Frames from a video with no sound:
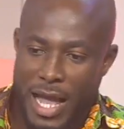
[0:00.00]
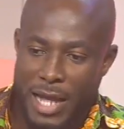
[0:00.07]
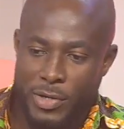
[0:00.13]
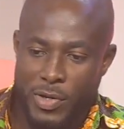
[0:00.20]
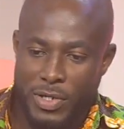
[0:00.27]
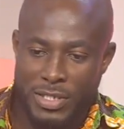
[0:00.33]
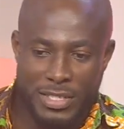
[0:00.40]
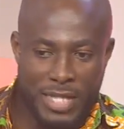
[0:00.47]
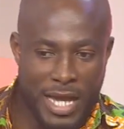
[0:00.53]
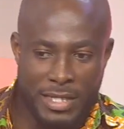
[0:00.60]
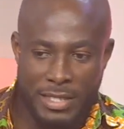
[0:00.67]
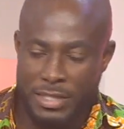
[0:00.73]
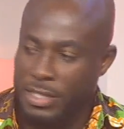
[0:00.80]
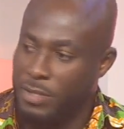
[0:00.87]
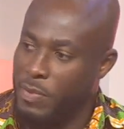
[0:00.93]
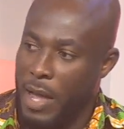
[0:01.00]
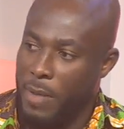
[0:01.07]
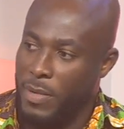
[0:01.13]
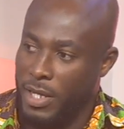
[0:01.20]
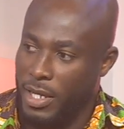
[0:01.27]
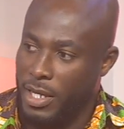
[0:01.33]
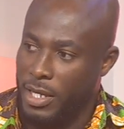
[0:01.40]
are not done in the
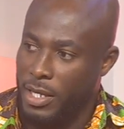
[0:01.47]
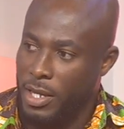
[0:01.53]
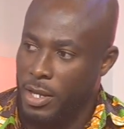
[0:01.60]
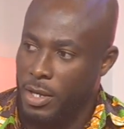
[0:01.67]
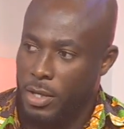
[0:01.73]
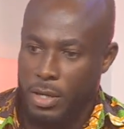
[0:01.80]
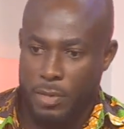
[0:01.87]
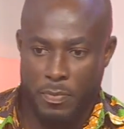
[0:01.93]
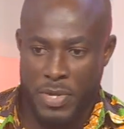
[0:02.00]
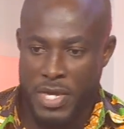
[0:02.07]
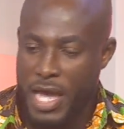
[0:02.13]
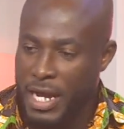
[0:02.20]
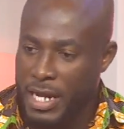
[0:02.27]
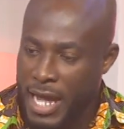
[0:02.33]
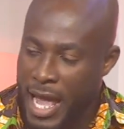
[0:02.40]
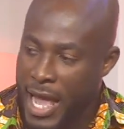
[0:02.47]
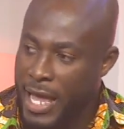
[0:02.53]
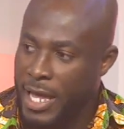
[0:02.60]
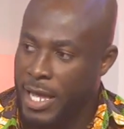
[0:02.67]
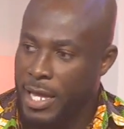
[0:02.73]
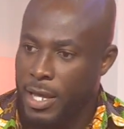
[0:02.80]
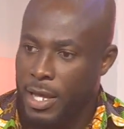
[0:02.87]
public.
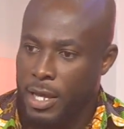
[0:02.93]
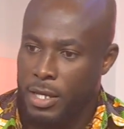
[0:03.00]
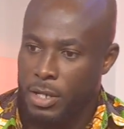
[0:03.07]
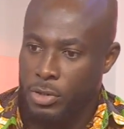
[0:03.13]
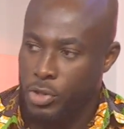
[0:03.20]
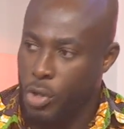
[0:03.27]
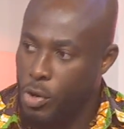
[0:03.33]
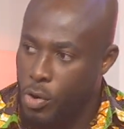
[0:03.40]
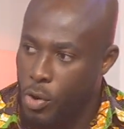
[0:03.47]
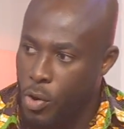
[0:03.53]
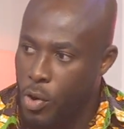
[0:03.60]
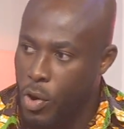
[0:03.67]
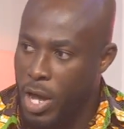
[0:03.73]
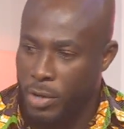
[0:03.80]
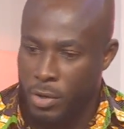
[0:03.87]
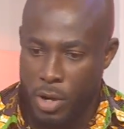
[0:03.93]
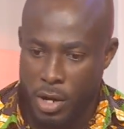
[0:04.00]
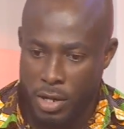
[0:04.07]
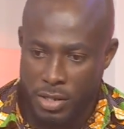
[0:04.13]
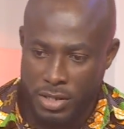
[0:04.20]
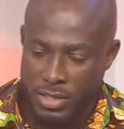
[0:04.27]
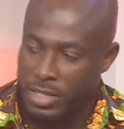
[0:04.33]
BNI, Yoko, and
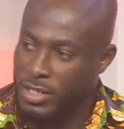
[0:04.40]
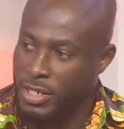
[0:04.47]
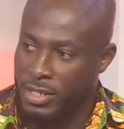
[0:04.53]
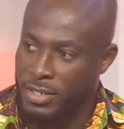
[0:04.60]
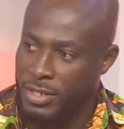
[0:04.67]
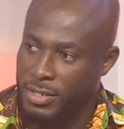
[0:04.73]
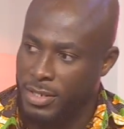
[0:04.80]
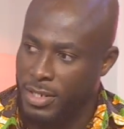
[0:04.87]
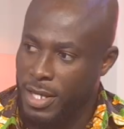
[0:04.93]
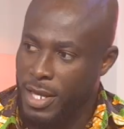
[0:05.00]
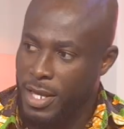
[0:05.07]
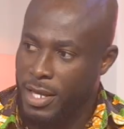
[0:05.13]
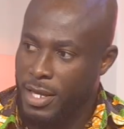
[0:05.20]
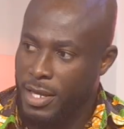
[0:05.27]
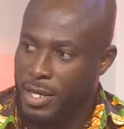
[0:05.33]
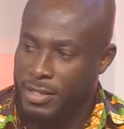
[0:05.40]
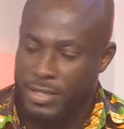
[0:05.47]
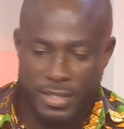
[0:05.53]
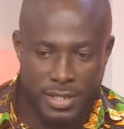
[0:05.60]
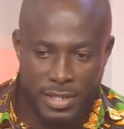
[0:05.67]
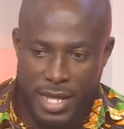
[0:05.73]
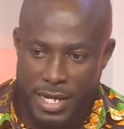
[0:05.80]
all these agencies.
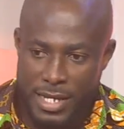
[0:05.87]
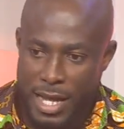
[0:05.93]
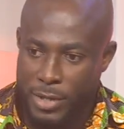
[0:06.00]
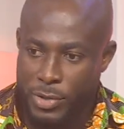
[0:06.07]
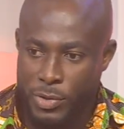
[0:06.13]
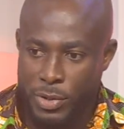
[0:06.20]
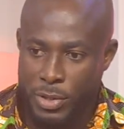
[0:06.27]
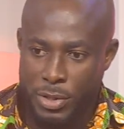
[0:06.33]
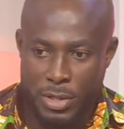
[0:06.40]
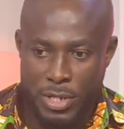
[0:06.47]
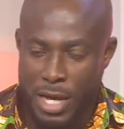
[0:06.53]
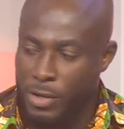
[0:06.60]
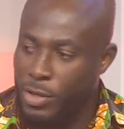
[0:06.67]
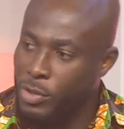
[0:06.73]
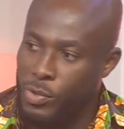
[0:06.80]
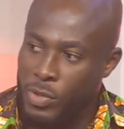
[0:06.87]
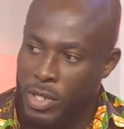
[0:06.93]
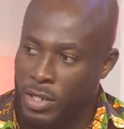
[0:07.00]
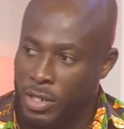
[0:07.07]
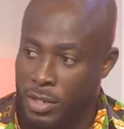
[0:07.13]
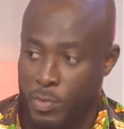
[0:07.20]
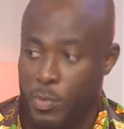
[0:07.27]
It isn't that they are not doing
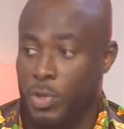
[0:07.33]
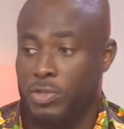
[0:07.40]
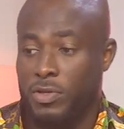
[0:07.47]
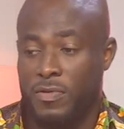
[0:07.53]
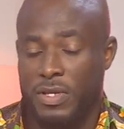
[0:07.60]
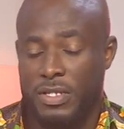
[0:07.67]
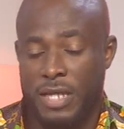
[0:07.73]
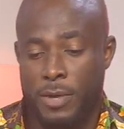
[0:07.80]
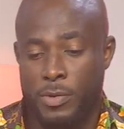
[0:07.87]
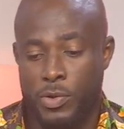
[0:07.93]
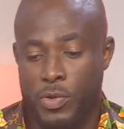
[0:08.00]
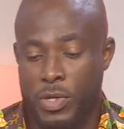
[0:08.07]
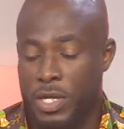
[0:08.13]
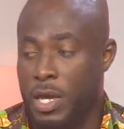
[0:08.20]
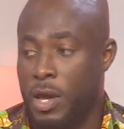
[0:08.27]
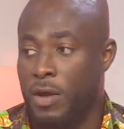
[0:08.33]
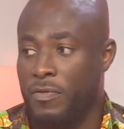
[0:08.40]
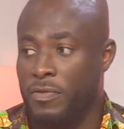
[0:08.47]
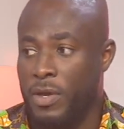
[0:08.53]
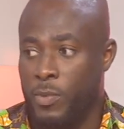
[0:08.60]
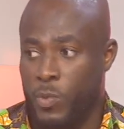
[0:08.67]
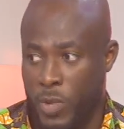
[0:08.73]
anything. Most of the time, you hear
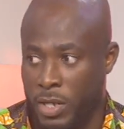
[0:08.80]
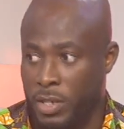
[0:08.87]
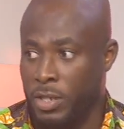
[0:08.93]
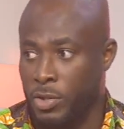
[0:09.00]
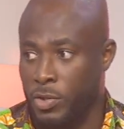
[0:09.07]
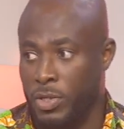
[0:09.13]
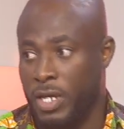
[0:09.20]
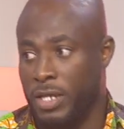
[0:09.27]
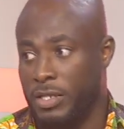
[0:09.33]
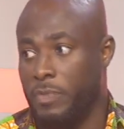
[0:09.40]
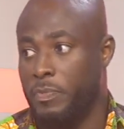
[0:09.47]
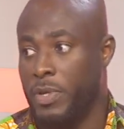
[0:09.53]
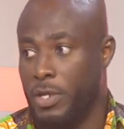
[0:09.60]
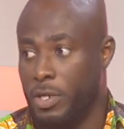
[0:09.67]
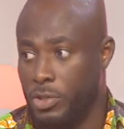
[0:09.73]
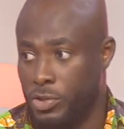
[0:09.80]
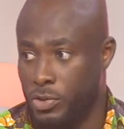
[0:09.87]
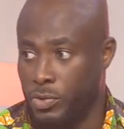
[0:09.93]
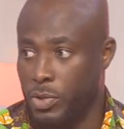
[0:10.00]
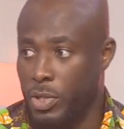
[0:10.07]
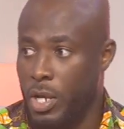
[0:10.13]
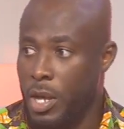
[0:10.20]
of them when there's a big
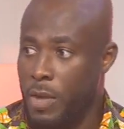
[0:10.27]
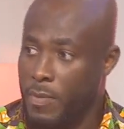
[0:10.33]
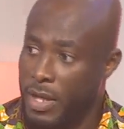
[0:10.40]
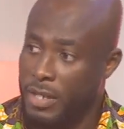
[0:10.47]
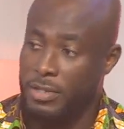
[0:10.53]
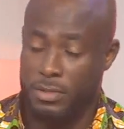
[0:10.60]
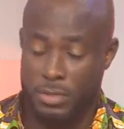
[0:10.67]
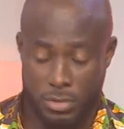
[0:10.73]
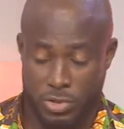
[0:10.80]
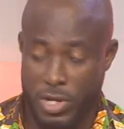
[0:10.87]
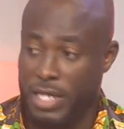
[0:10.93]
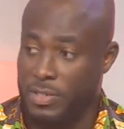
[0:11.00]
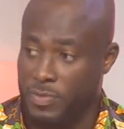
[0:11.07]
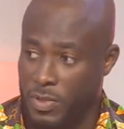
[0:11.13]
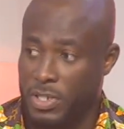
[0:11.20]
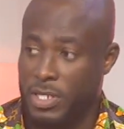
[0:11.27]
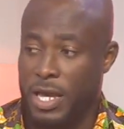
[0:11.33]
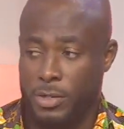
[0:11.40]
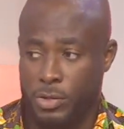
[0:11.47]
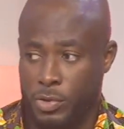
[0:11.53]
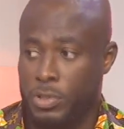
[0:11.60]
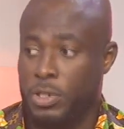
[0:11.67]
issue. But trust me, they
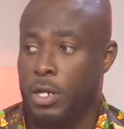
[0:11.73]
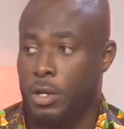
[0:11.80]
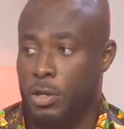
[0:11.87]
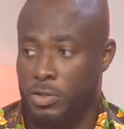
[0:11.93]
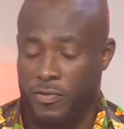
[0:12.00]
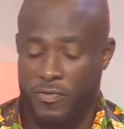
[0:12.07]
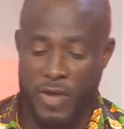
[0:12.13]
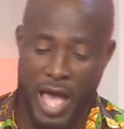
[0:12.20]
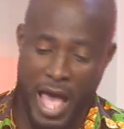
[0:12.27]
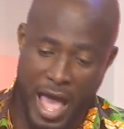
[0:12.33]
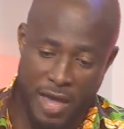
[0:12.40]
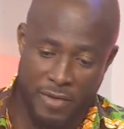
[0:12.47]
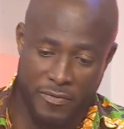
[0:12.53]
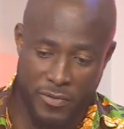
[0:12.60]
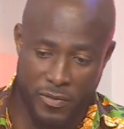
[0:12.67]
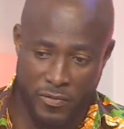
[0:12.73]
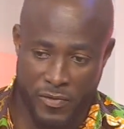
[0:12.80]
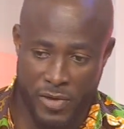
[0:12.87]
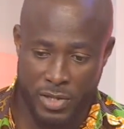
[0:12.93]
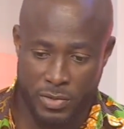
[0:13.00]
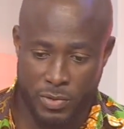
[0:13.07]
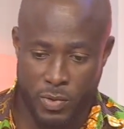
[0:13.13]
are doing a lot of work. I have a few
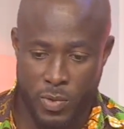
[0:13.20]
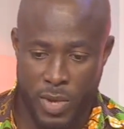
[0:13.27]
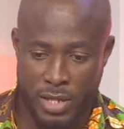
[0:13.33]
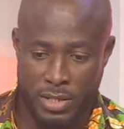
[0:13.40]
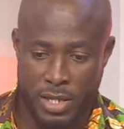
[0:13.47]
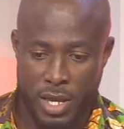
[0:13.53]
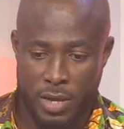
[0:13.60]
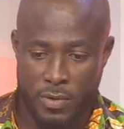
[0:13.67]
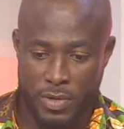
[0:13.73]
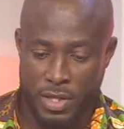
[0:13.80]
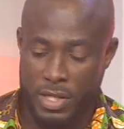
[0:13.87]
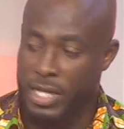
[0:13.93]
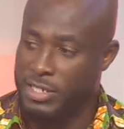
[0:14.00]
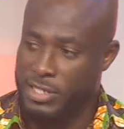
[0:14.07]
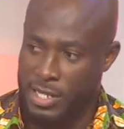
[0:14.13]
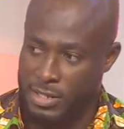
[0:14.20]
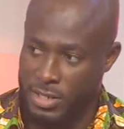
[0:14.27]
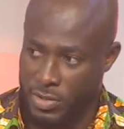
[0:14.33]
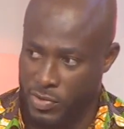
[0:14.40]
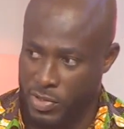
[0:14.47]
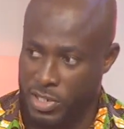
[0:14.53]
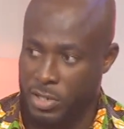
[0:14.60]
friends who work with the national
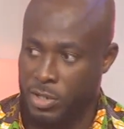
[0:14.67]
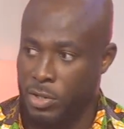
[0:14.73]
security and